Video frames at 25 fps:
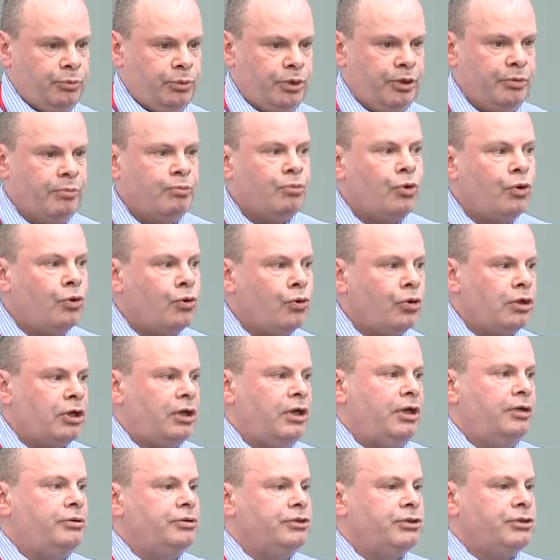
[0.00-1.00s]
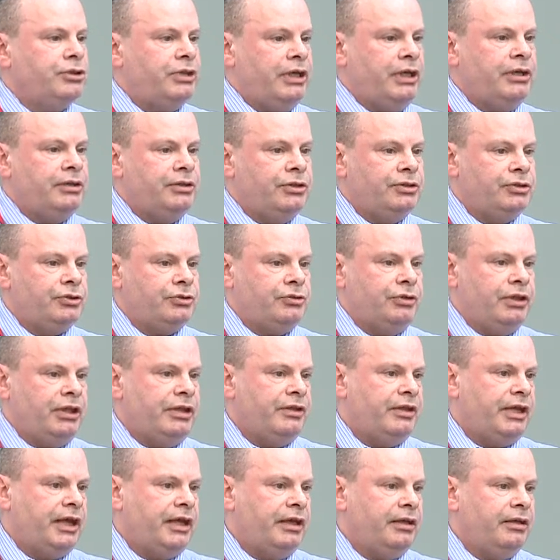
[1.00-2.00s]
We're more close to industry
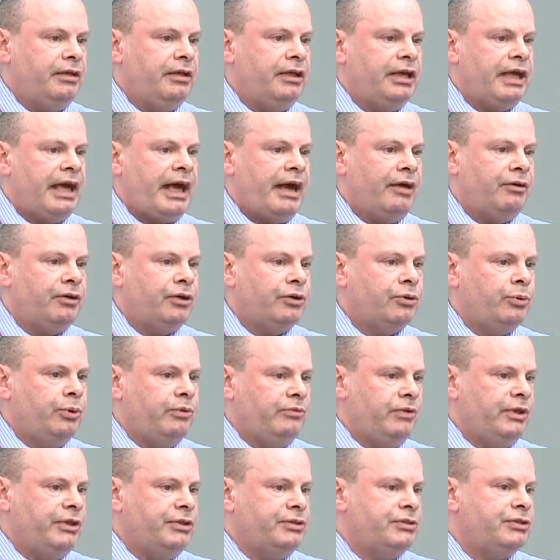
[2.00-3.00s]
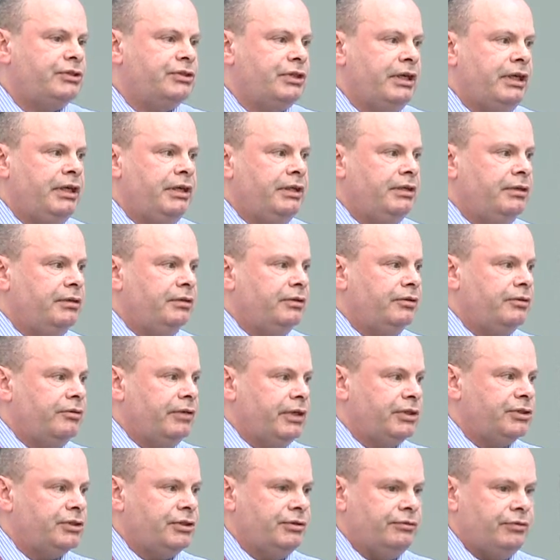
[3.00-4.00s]
than our equivalents in the
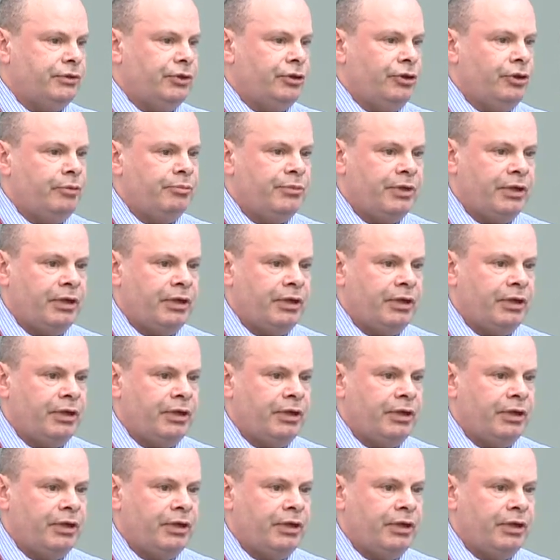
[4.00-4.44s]
rest of Europe,